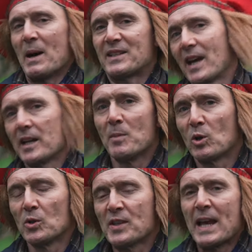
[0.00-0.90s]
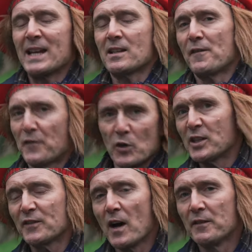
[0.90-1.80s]
by Terry Muggles is a
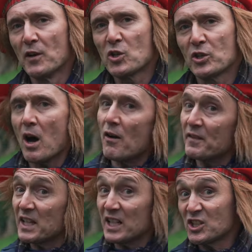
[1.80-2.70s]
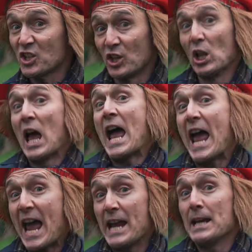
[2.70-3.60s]
fruitified version of the original
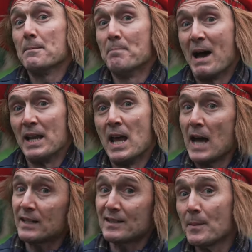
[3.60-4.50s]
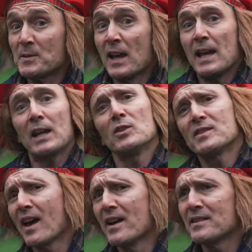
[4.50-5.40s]
Amen, except it
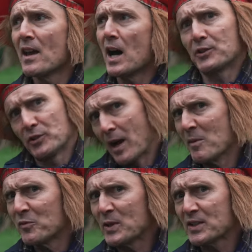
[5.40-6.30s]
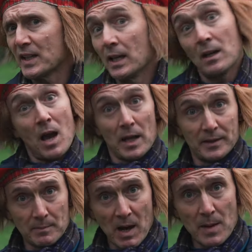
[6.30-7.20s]
contains a dram of whiskey and,
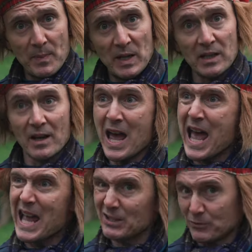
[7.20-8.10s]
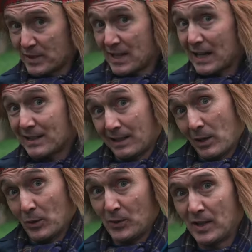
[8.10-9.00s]
in my opinion, extra sexy
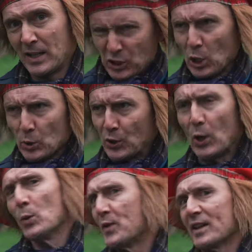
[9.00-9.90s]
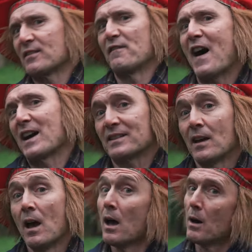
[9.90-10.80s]
notes. Due to this fact,
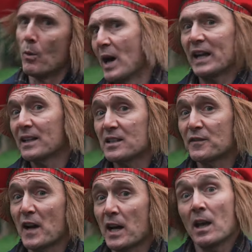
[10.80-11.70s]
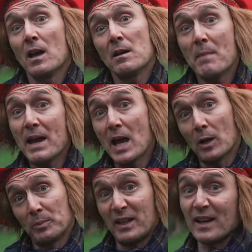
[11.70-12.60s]
wearing this flag may
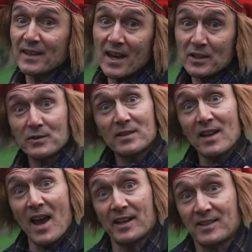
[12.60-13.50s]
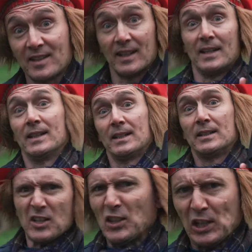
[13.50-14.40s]
help you get extra sex.
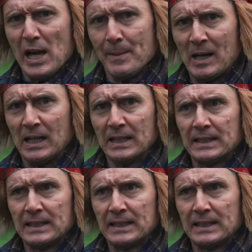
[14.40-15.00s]
Disclaimer!